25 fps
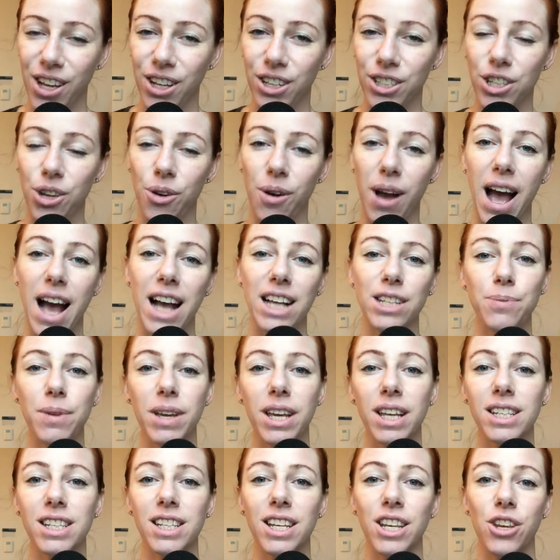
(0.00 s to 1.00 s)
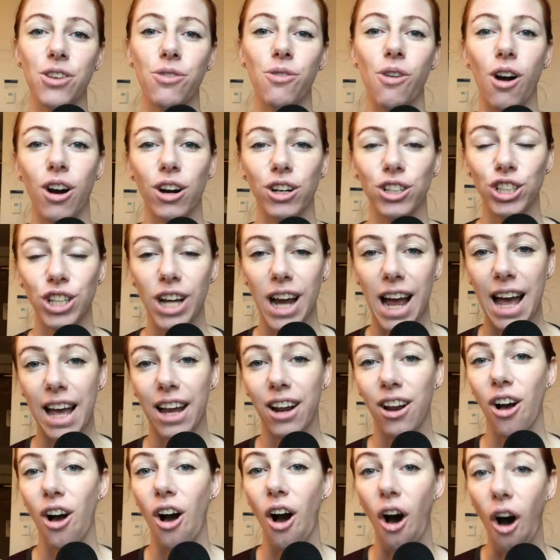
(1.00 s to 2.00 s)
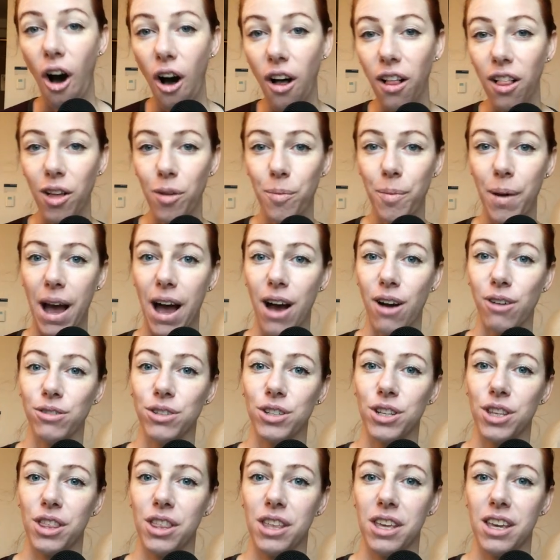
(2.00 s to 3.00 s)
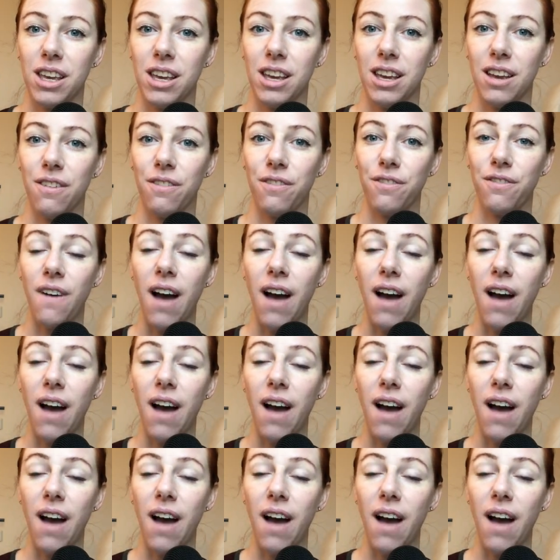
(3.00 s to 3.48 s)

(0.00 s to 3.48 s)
So, as we continue our chat all about the